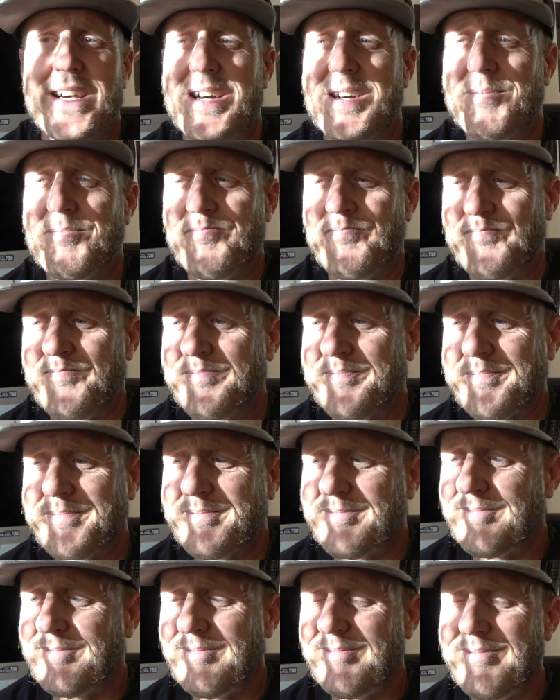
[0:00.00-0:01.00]

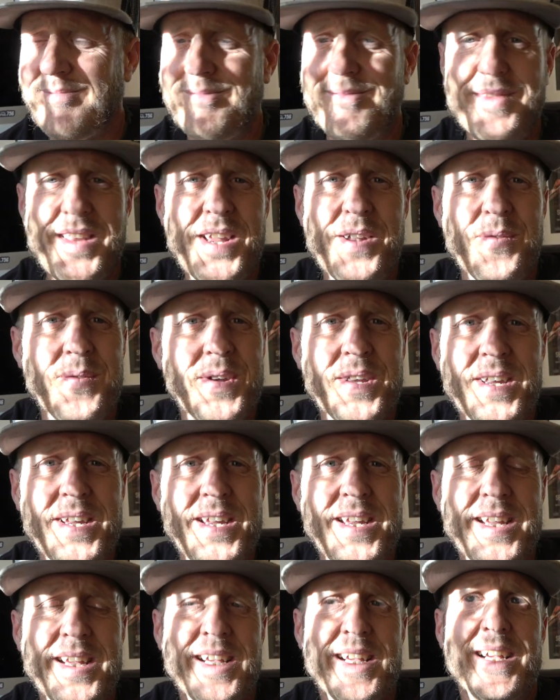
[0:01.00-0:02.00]
It
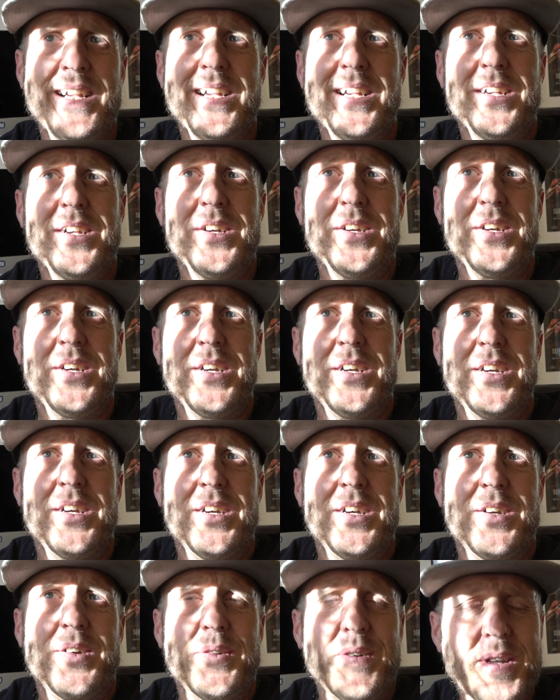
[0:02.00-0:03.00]
really,
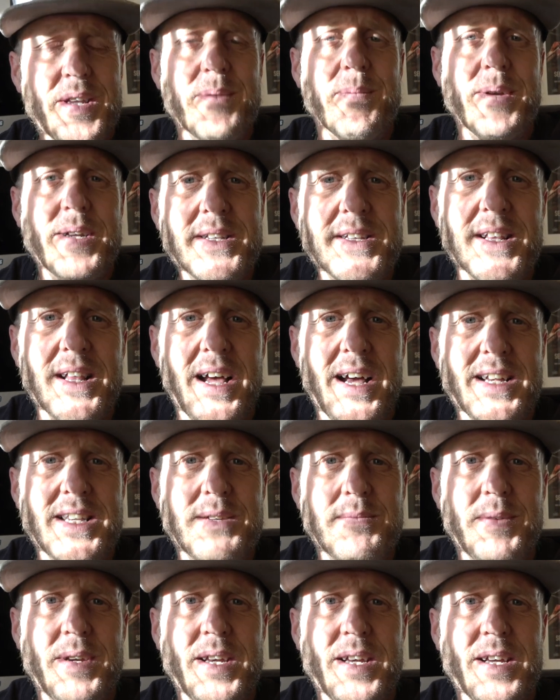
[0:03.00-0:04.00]
really means a lot
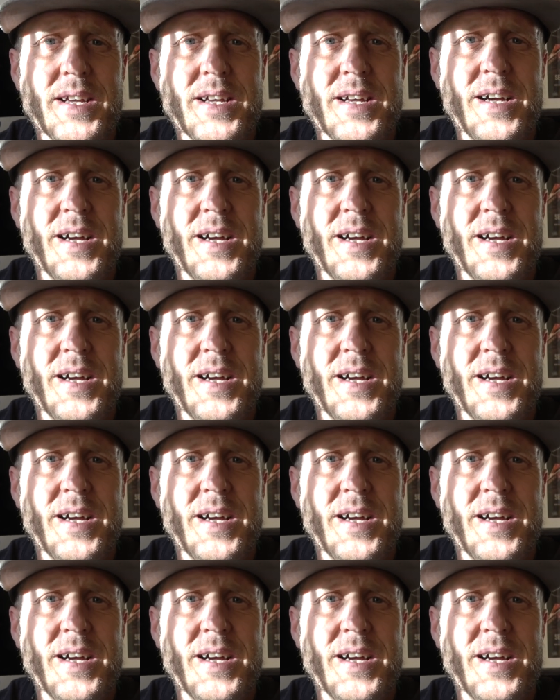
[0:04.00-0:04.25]
to me.